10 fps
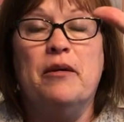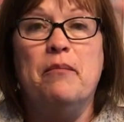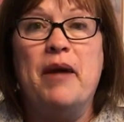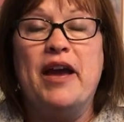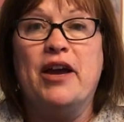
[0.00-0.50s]

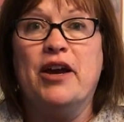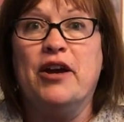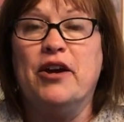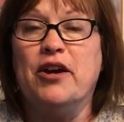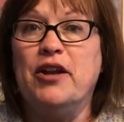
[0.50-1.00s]
Make
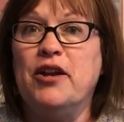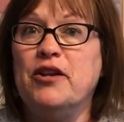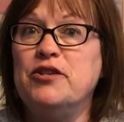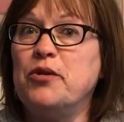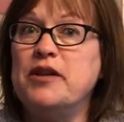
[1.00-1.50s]
good
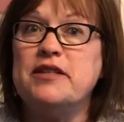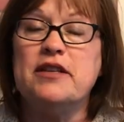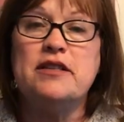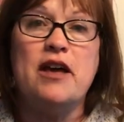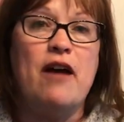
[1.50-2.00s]

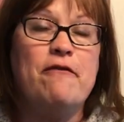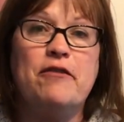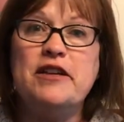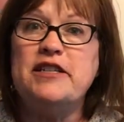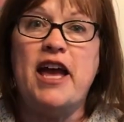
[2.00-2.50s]
choices
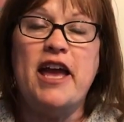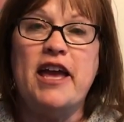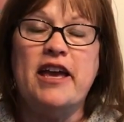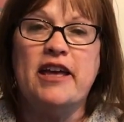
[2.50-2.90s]
every day.